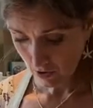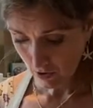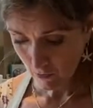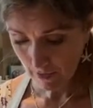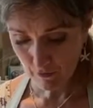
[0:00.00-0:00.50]

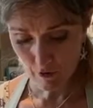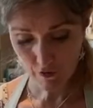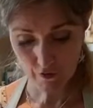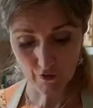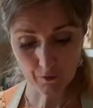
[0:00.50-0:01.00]
whatever, you can
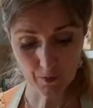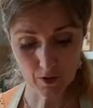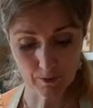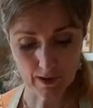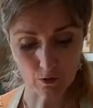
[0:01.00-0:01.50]
just spoon
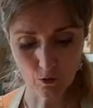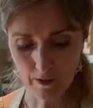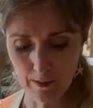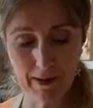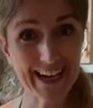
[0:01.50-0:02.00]
them out. Oh,
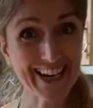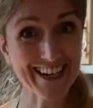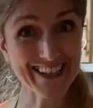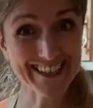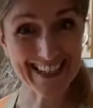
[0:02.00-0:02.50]
they make a
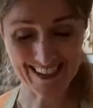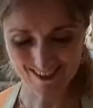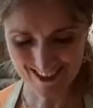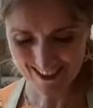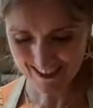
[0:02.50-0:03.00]
nice sound.